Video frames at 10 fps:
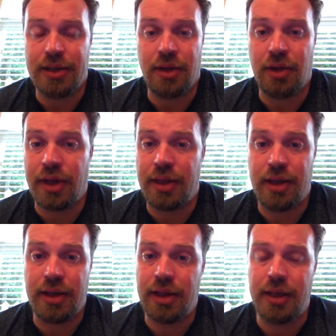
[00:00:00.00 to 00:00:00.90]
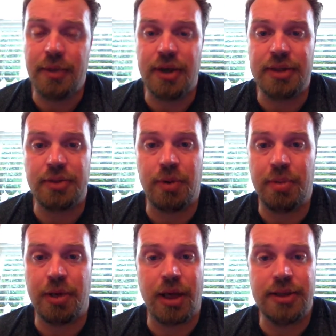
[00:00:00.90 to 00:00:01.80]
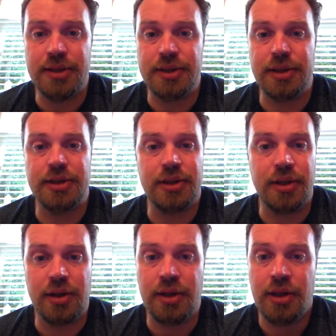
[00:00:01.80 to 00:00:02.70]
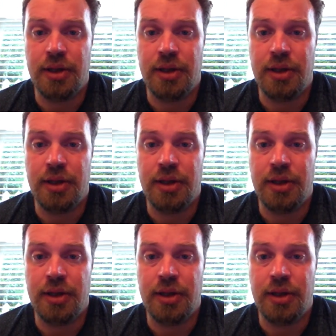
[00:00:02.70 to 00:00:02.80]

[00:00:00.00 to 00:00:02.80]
all I can think about is the repercussions that's going to